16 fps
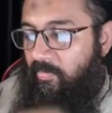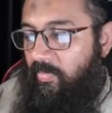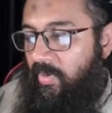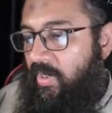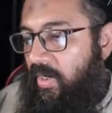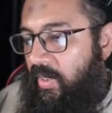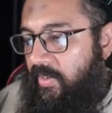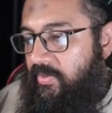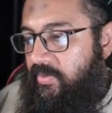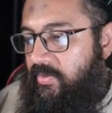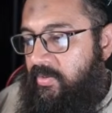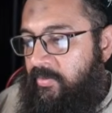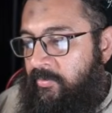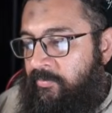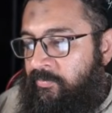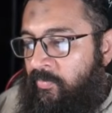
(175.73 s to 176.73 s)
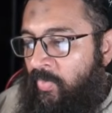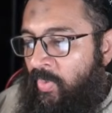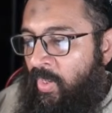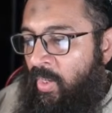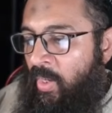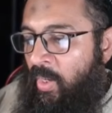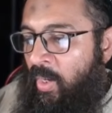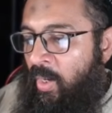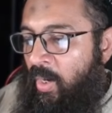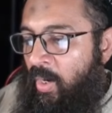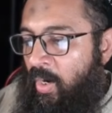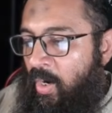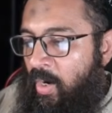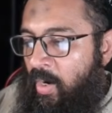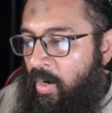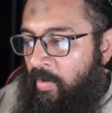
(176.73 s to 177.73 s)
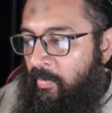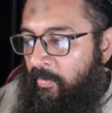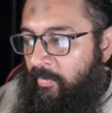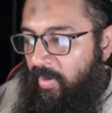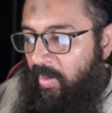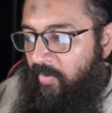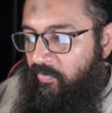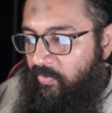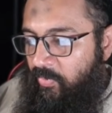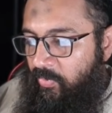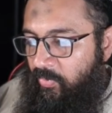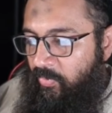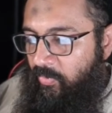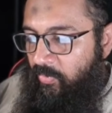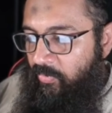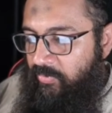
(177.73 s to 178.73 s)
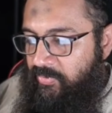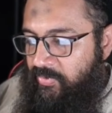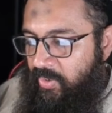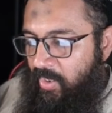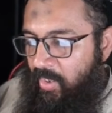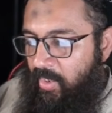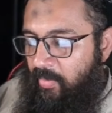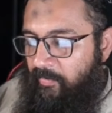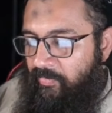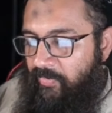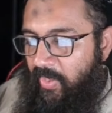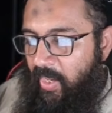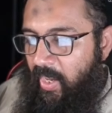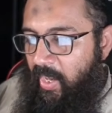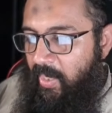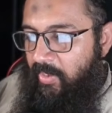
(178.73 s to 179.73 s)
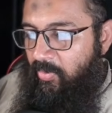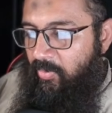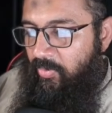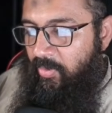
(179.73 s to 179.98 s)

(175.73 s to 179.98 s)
because if you see that on